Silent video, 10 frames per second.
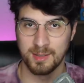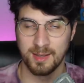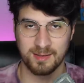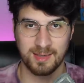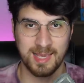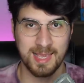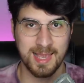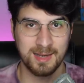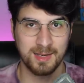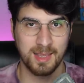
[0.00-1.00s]
as a key
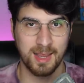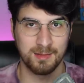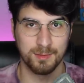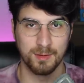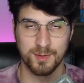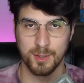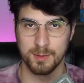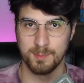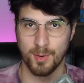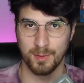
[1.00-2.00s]
indicator of good
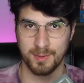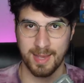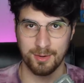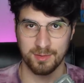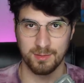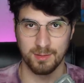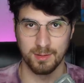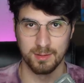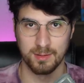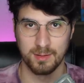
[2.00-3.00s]
moral character.
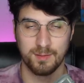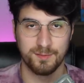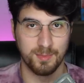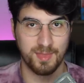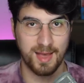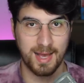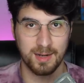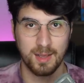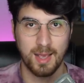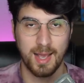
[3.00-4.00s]
From that,
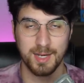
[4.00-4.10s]
a